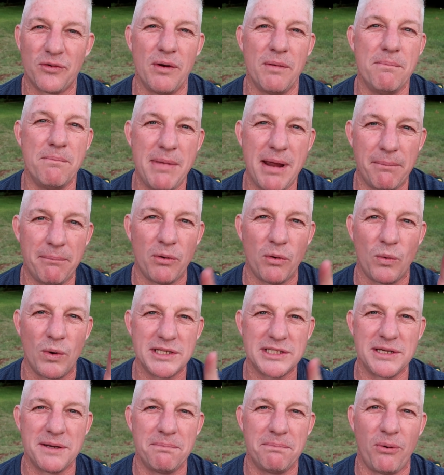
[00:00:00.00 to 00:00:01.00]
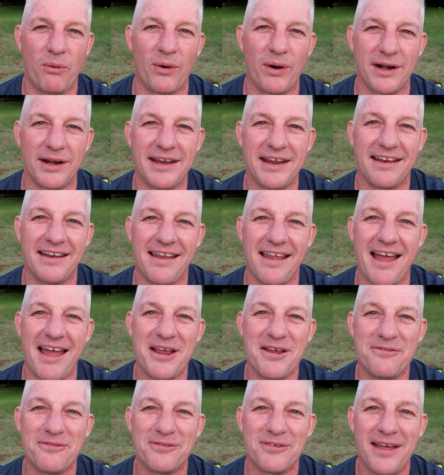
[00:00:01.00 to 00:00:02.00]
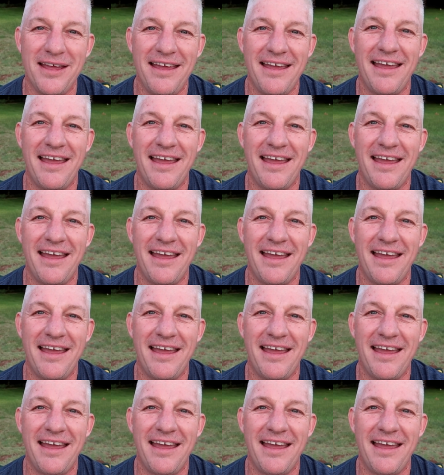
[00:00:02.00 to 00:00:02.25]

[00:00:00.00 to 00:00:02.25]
Remember what's important in life,